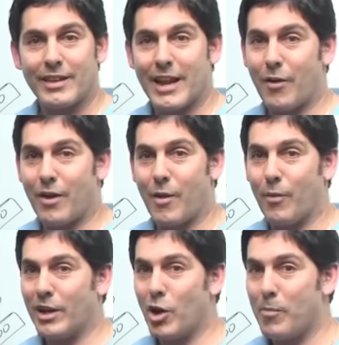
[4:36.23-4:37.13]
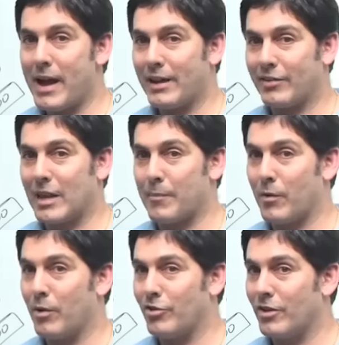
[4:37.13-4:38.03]
Now, I want to go back a step, and
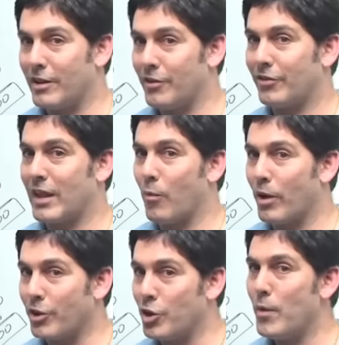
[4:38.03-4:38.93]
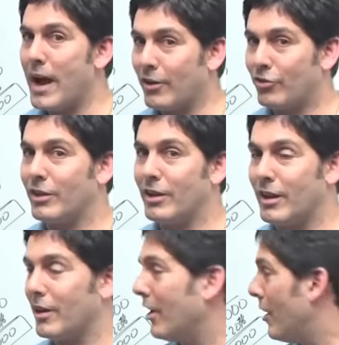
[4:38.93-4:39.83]
I want you to understand what you actually
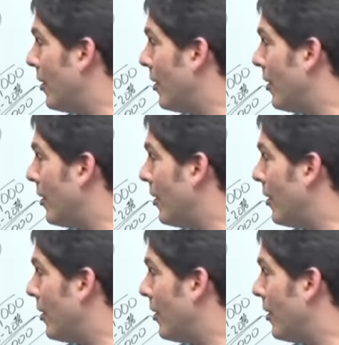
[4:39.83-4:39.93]
did.